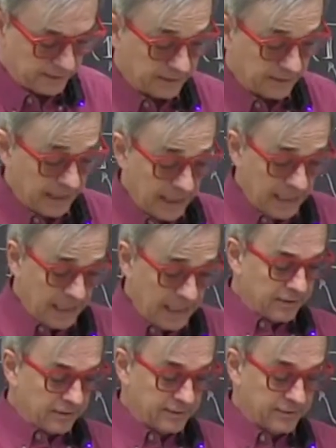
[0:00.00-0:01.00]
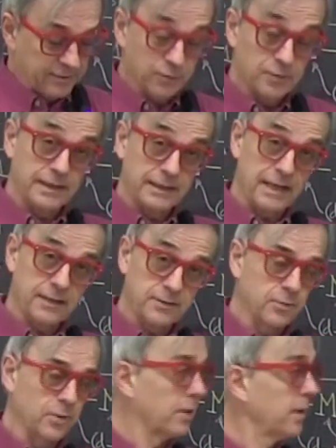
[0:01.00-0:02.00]
etc. During
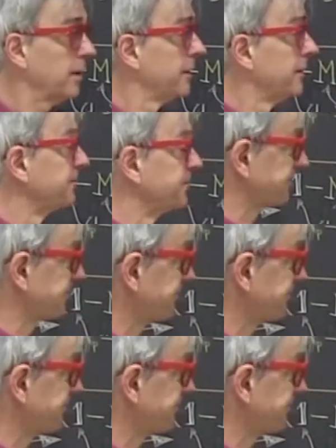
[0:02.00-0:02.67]
that war,